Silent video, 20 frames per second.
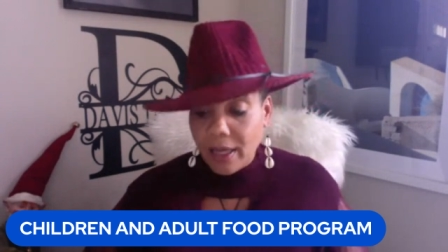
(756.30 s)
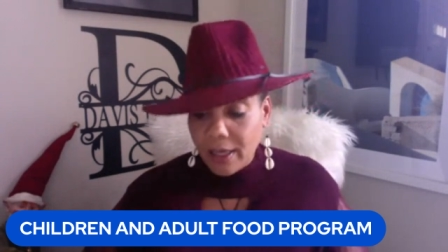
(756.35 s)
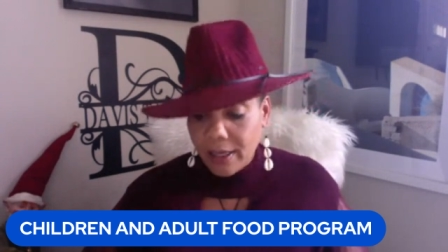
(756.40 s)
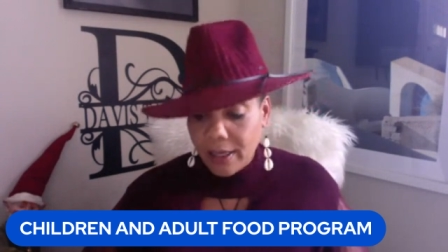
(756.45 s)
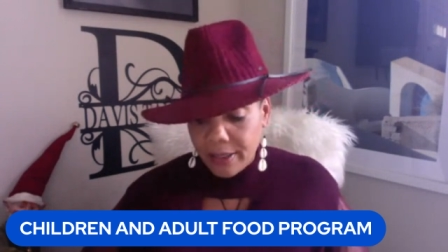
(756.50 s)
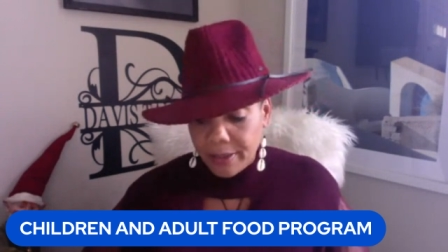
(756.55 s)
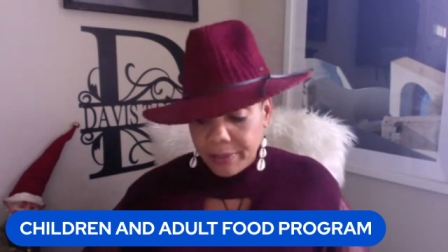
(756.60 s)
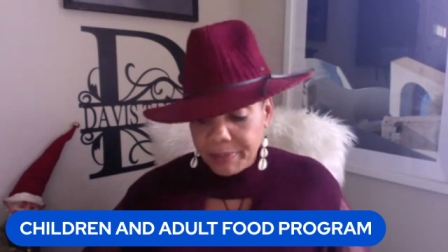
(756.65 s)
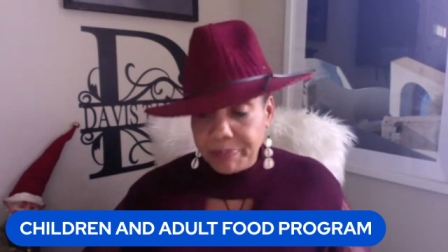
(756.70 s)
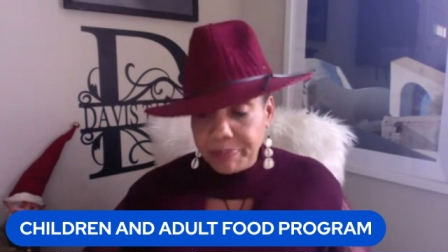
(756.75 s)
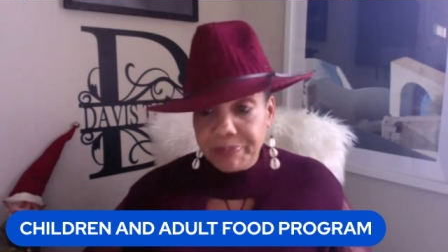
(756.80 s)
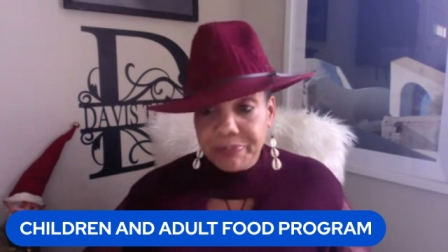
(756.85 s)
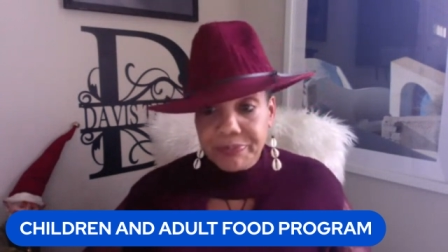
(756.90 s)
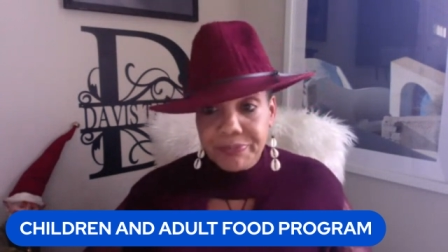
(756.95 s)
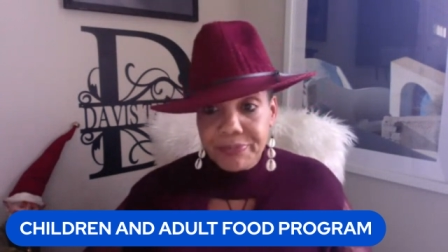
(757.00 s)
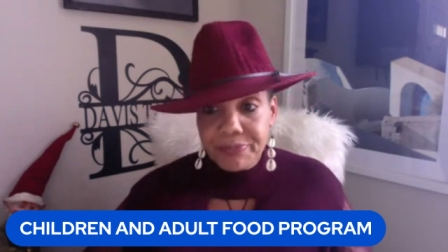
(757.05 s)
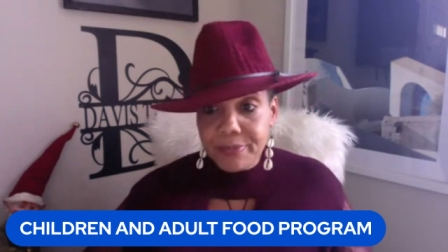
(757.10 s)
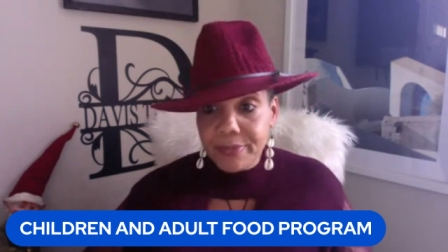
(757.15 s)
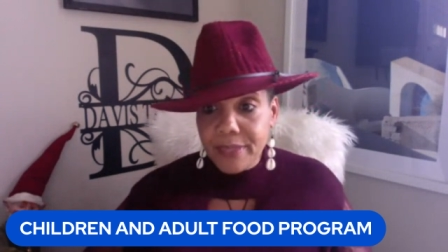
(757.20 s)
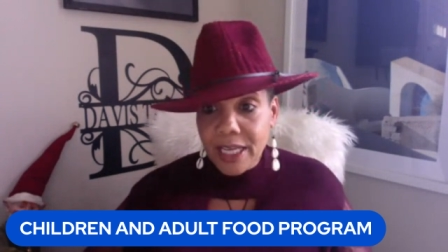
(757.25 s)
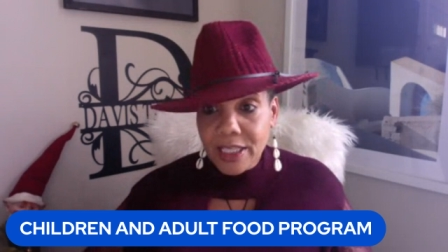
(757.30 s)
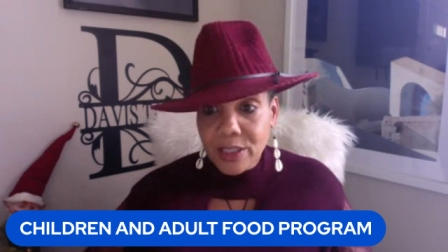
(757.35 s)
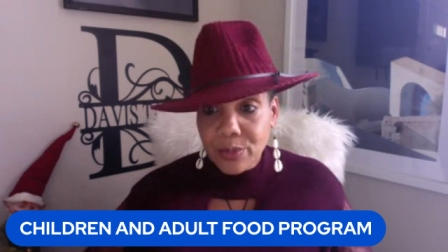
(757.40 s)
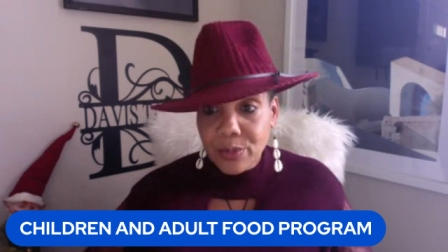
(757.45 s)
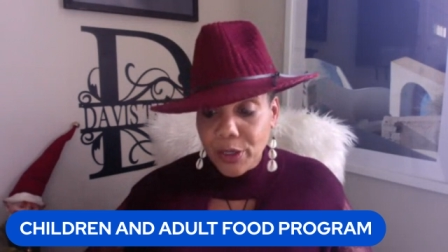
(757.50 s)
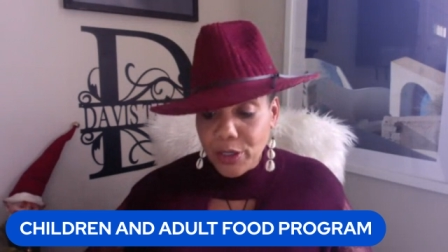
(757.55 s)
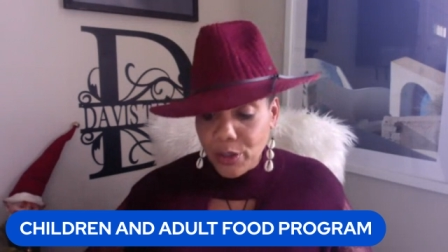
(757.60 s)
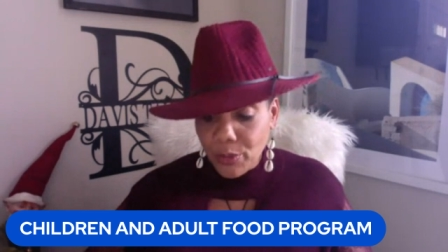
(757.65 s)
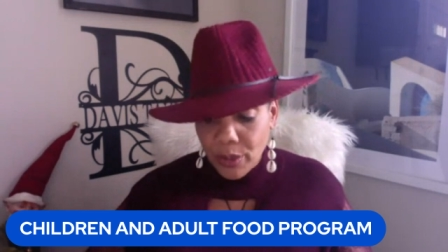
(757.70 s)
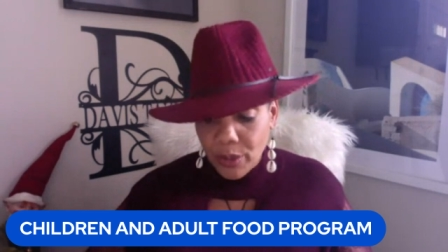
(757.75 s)
Um,
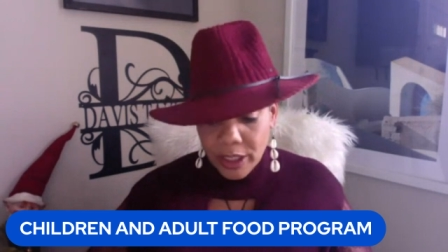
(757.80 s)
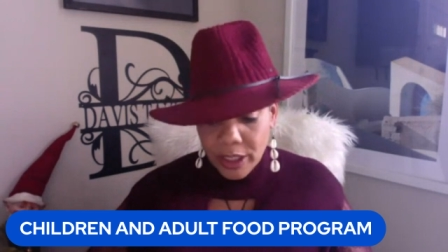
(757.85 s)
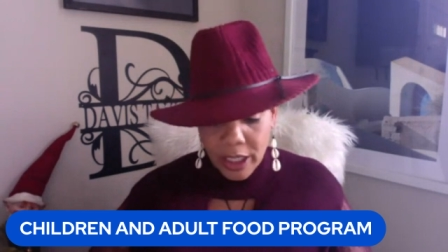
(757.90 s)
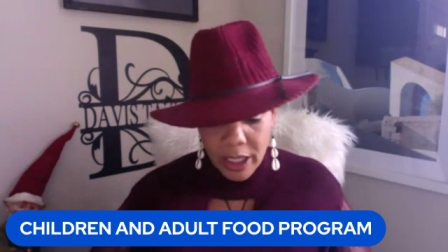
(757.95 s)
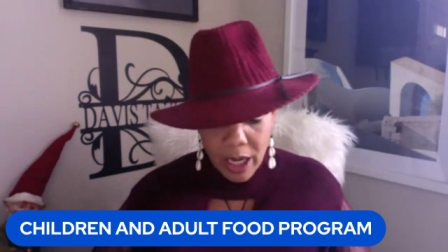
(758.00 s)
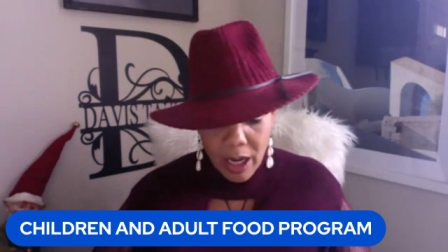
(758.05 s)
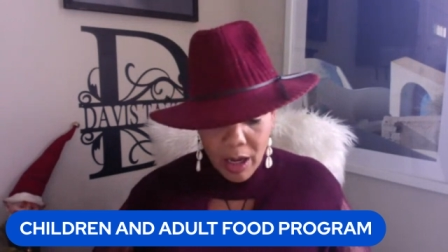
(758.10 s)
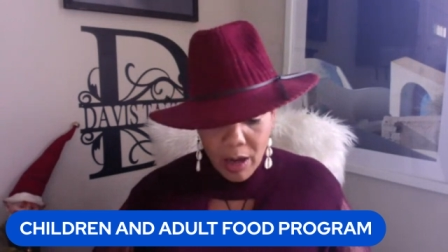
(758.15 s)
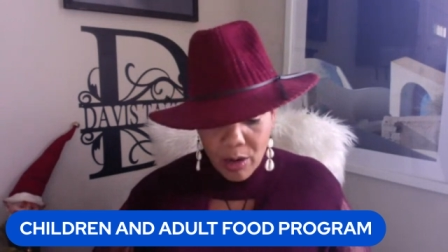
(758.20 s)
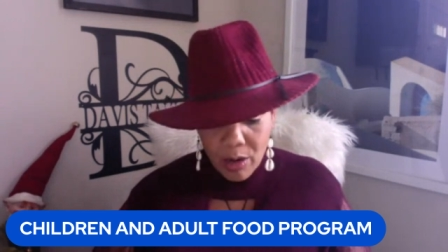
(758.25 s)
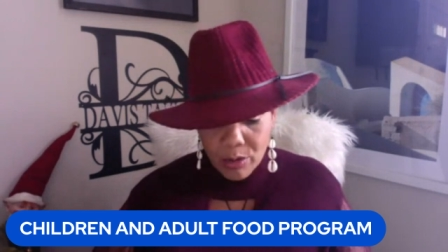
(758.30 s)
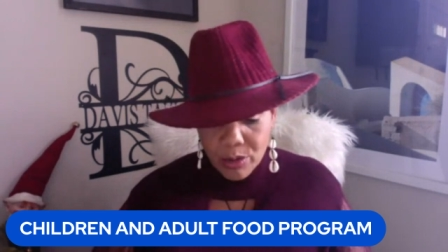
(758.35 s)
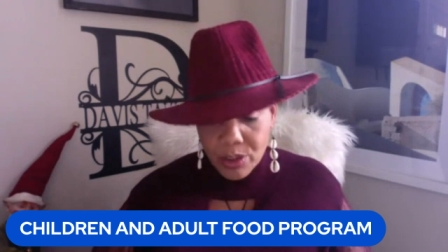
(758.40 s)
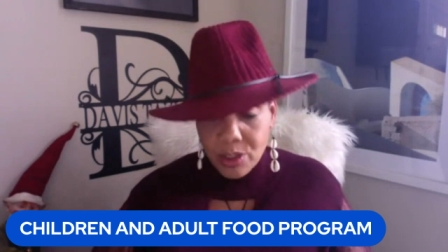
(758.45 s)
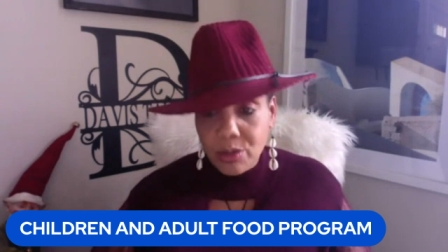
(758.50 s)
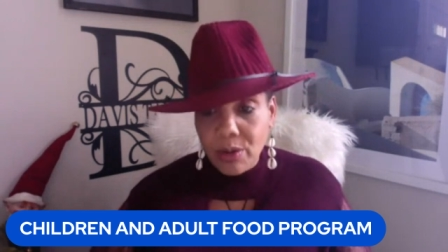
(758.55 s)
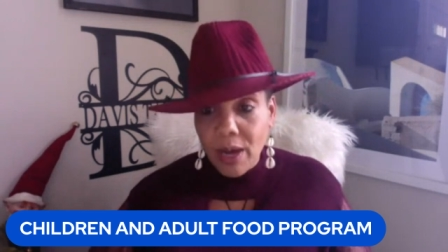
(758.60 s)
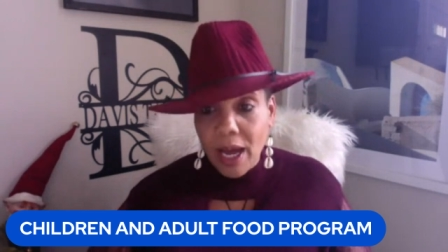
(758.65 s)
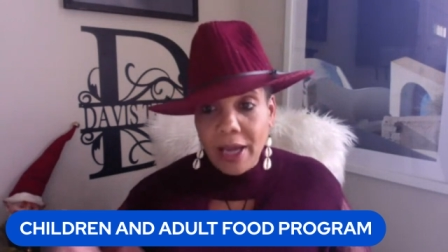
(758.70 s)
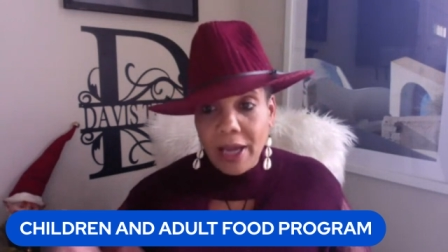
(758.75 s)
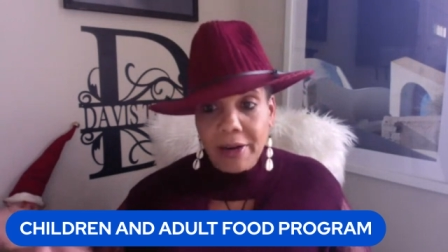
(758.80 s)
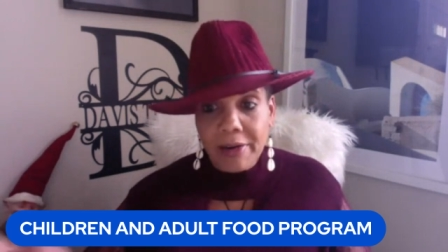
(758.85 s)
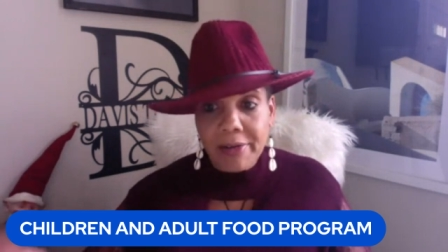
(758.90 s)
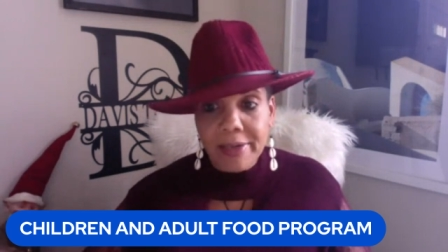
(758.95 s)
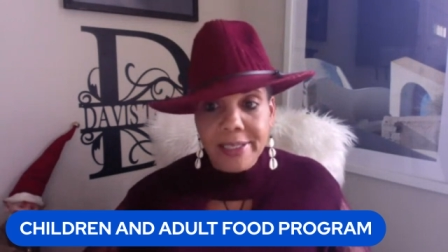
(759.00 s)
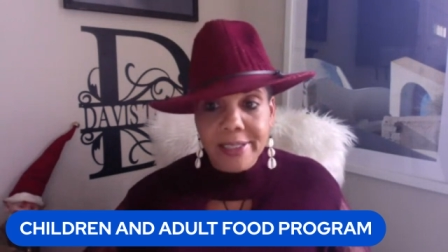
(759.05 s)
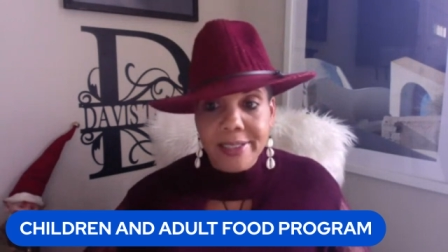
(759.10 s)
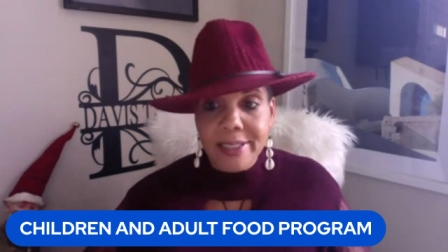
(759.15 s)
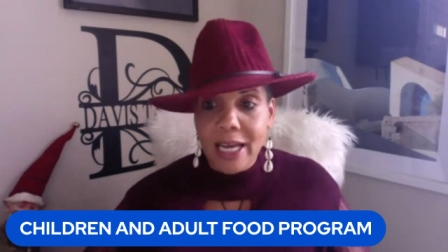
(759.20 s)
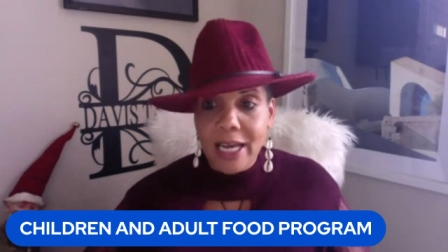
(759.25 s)
that's where you want to go to
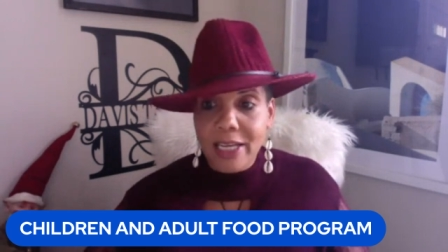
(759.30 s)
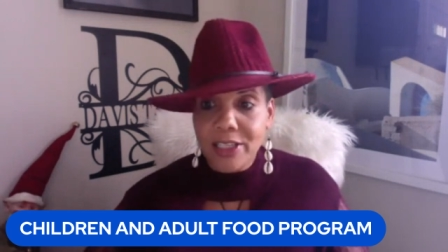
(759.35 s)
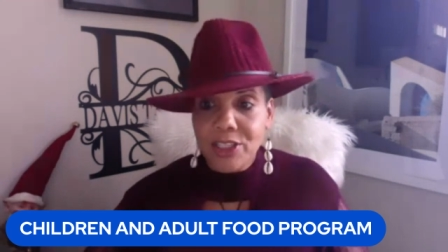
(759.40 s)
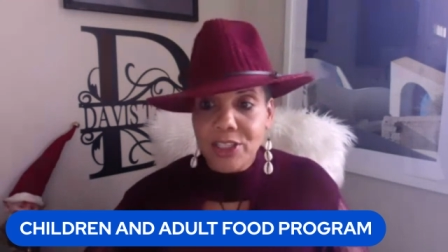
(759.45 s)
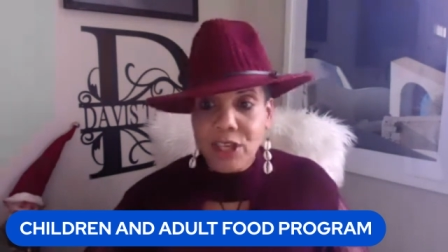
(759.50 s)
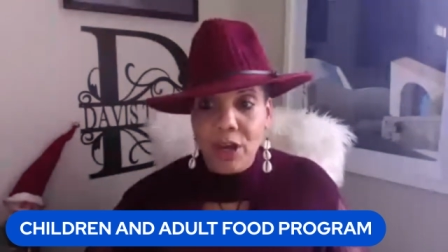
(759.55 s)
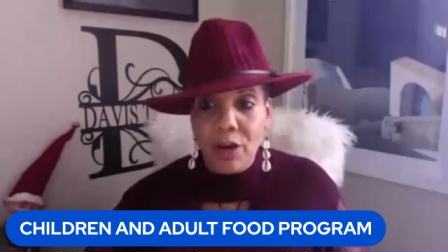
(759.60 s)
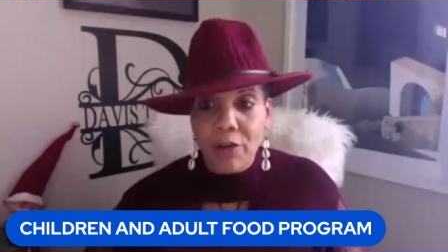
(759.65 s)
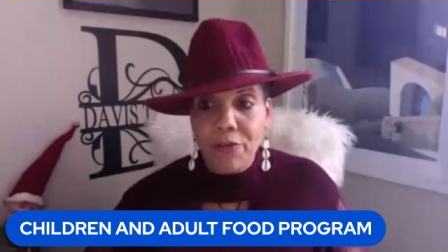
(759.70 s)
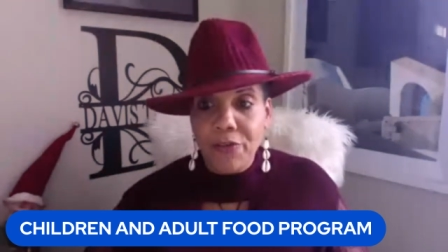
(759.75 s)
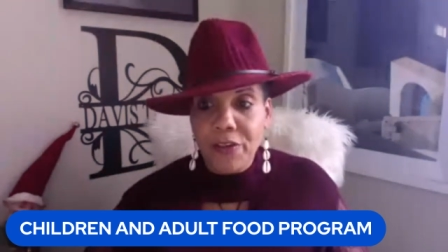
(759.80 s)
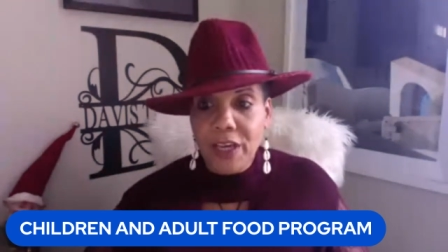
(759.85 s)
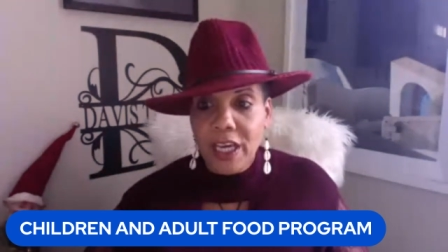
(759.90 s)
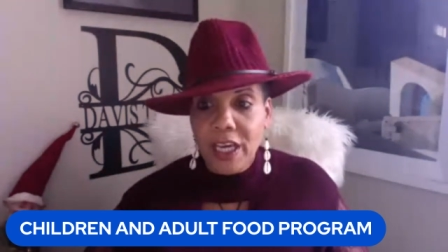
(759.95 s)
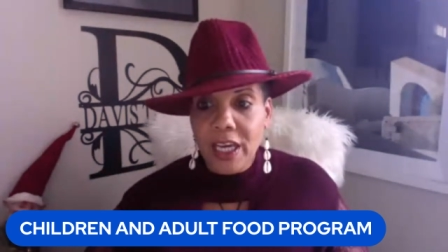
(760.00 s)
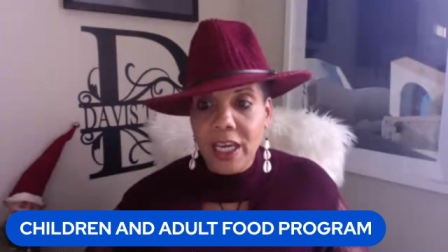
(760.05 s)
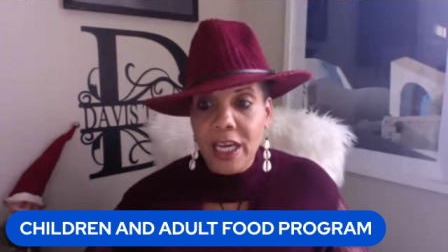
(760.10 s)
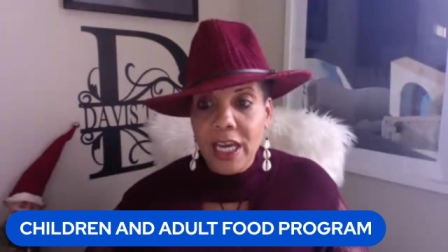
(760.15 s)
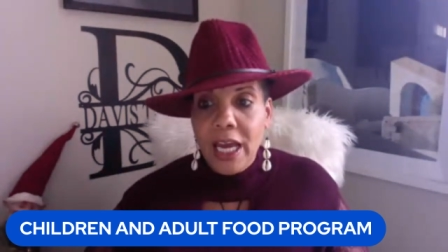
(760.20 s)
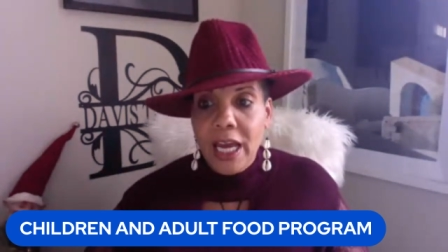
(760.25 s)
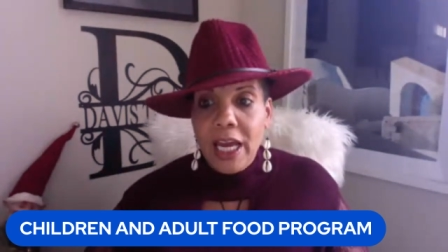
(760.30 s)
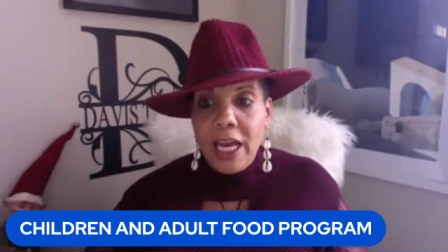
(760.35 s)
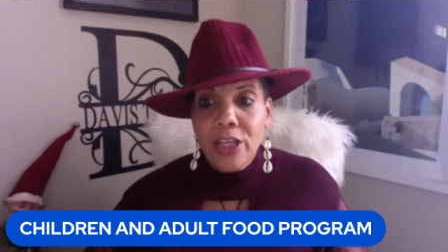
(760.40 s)
irs.gov.